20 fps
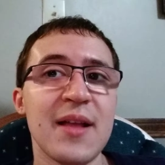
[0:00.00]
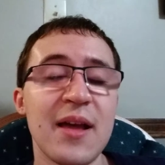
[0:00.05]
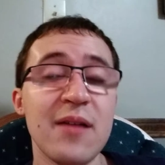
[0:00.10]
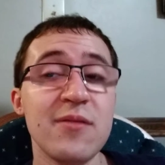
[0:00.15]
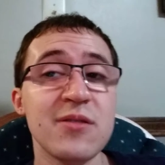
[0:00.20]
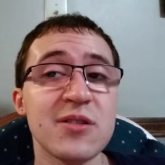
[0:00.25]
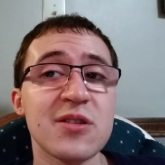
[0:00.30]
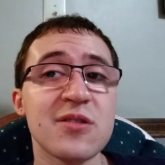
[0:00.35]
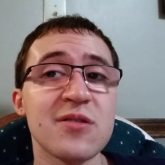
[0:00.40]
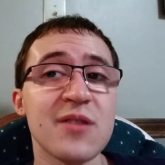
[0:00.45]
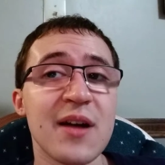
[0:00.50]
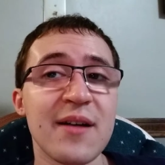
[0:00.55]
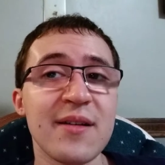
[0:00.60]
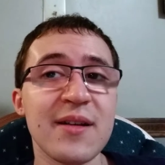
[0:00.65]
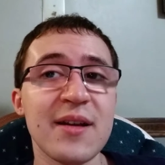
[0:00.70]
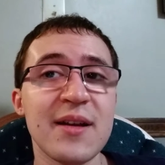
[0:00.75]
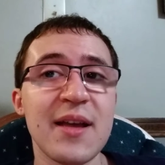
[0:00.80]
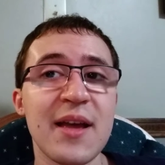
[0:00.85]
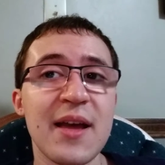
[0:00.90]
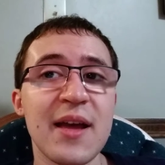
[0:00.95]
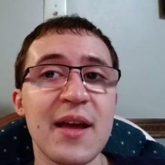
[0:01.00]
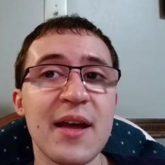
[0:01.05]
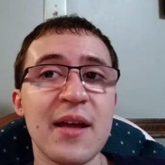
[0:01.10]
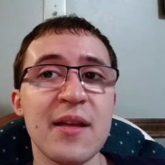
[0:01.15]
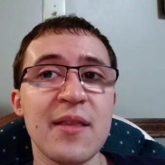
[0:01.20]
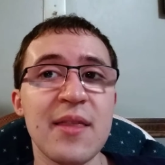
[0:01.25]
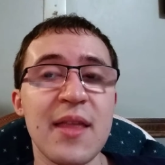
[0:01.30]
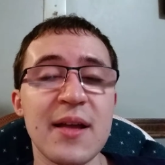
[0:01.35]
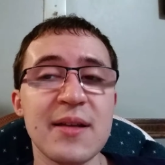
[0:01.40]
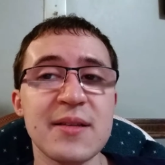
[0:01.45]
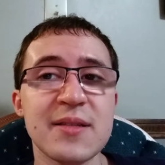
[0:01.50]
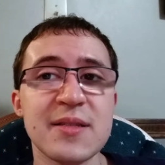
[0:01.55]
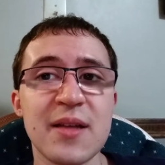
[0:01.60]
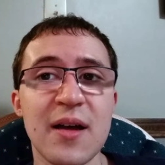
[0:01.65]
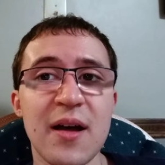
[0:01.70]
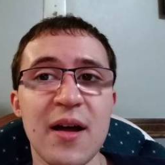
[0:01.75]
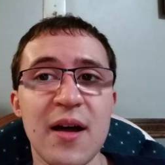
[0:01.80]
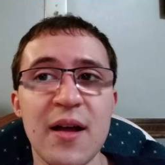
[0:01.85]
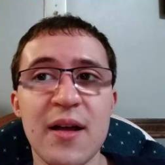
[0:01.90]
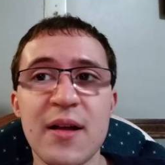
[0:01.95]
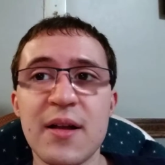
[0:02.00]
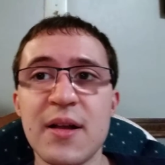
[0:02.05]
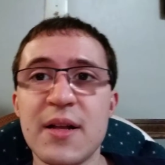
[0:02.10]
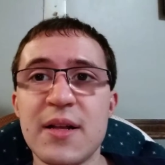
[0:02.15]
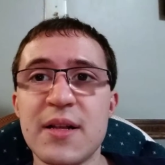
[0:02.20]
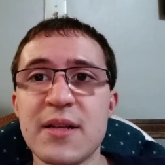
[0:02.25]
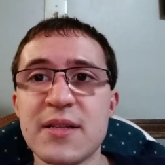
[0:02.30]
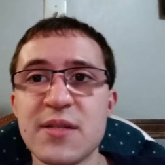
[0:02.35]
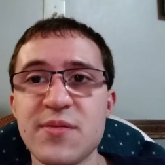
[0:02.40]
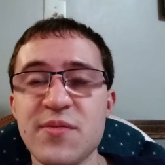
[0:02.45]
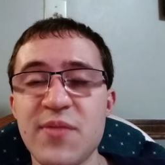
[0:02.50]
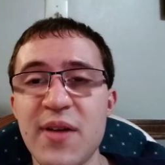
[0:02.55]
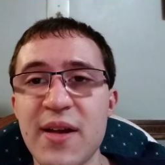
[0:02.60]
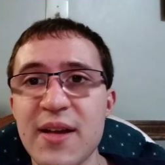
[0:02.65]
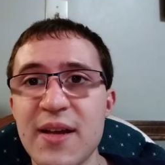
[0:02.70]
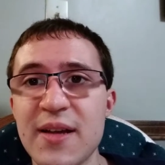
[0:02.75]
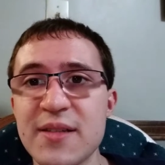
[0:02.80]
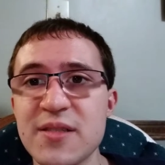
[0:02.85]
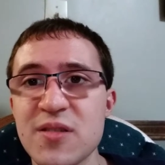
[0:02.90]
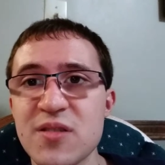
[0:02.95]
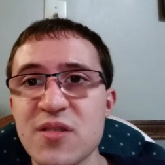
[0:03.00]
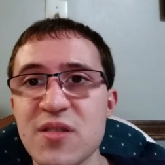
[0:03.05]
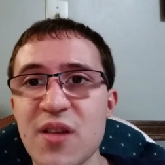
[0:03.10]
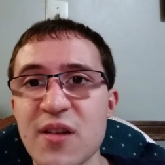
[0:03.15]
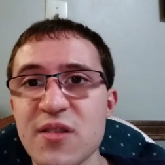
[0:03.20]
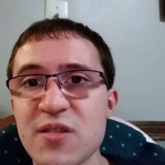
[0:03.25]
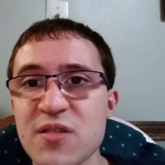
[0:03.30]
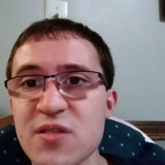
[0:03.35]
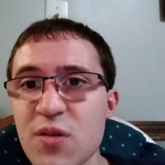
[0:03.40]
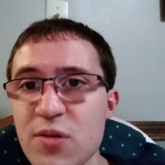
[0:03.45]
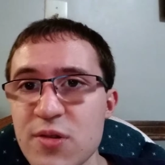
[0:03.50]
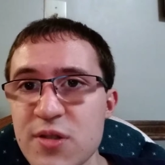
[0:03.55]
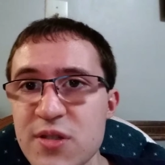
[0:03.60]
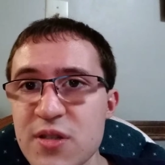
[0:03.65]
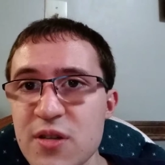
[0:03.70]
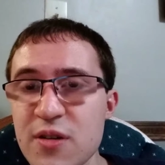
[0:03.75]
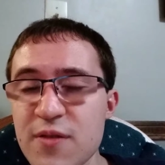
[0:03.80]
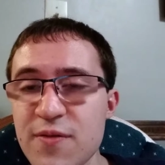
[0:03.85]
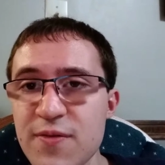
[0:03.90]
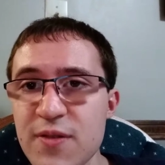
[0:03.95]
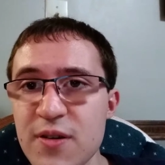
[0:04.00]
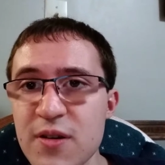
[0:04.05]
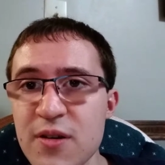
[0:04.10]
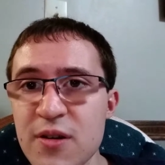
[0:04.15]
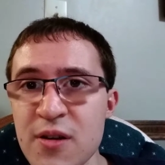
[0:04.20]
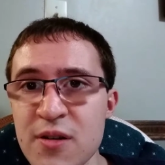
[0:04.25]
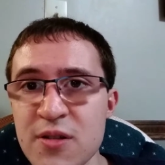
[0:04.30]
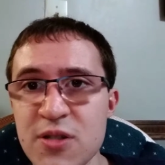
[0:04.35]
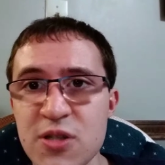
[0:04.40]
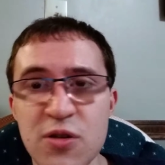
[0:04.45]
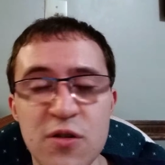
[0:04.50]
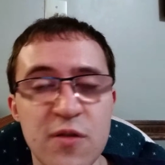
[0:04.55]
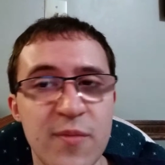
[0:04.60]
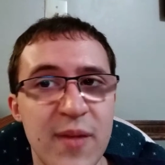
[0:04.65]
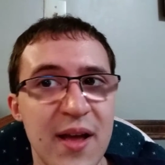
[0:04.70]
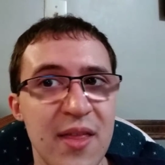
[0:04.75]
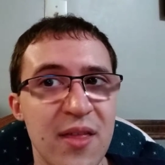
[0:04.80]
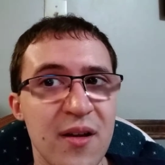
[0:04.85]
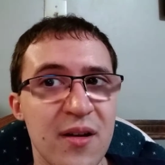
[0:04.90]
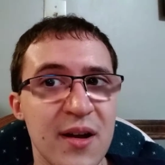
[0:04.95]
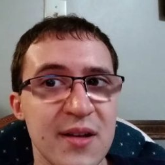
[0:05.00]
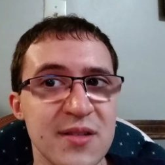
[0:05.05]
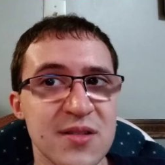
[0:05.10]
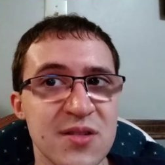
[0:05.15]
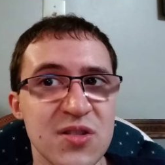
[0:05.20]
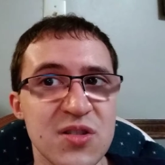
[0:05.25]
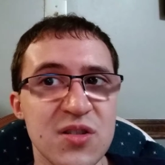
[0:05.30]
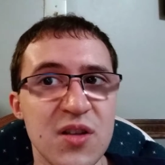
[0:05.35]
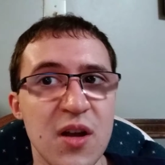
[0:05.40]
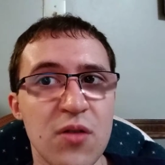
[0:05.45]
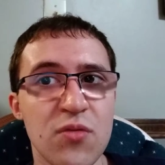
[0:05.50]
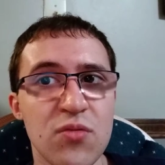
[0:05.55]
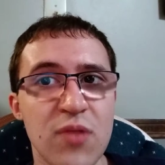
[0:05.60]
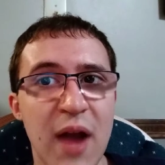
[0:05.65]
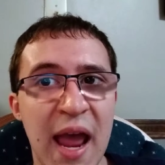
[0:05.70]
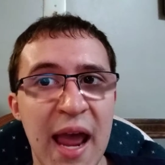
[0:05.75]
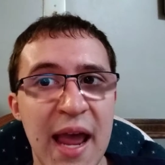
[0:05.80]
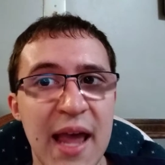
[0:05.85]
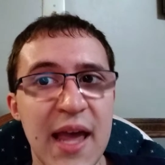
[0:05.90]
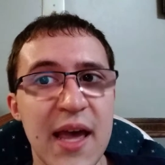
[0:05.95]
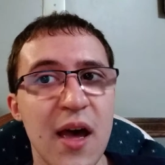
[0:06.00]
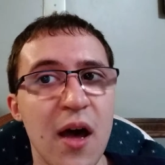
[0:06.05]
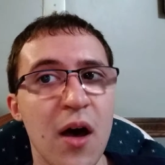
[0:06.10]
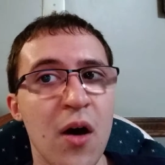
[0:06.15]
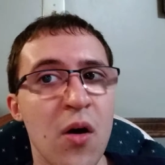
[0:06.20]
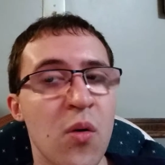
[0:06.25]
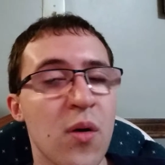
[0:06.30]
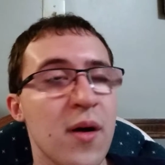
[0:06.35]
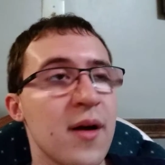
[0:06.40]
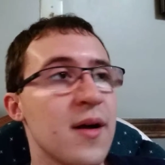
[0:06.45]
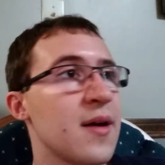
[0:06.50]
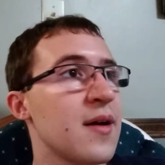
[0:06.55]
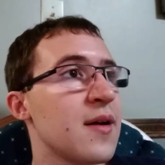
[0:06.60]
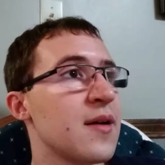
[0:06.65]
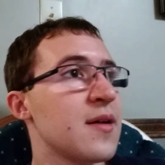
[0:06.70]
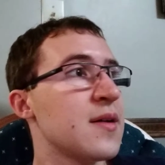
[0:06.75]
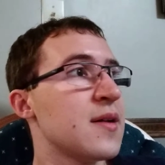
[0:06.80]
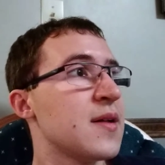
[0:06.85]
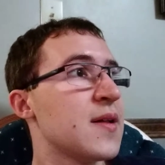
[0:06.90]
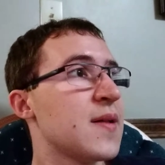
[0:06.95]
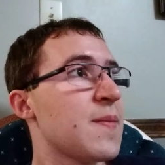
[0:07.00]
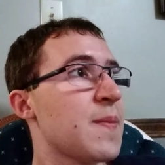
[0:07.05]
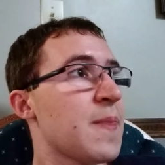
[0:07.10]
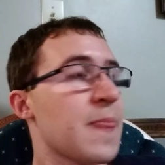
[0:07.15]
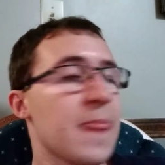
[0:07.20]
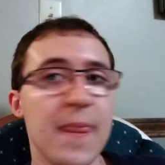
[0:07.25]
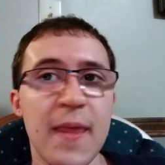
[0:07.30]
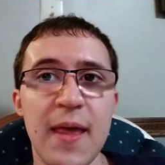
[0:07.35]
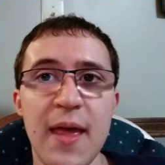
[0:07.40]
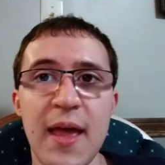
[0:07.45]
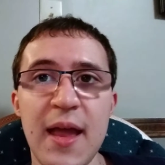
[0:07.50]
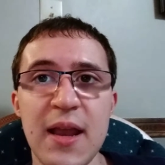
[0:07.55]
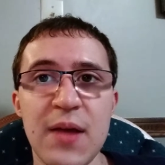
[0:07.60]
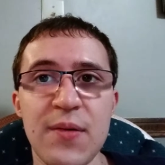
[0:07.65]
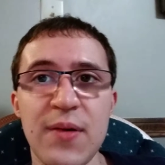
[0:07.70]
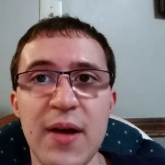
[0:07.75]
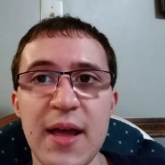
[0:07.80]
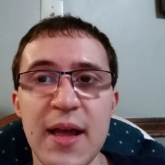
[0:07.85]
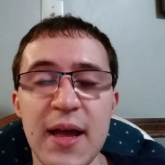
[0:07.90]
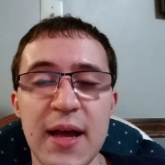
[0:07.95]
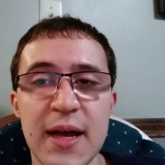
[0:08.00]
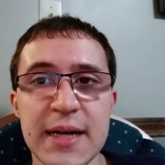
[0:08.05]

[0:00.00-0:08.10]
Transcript: It was crowded, and some of my cousins saw Soul Surfer, and two of my other cousins saw Rango. Anyway,